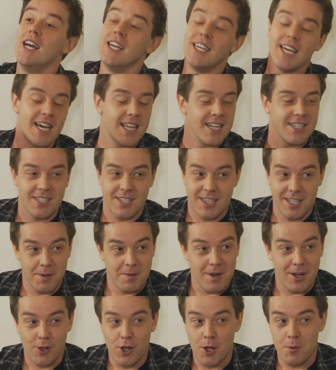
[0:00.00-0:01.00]
yeah, there's this thing
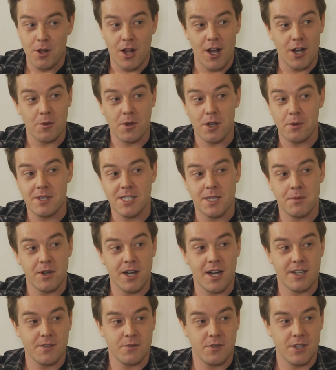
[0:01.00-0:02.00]
about a global hug. I'm going to be
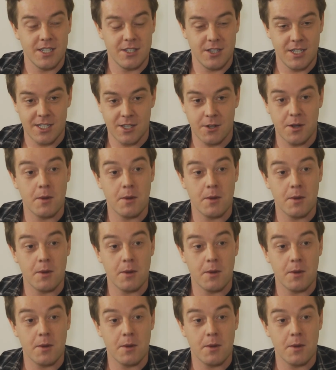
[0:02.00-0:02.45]
simulcasting for this and this.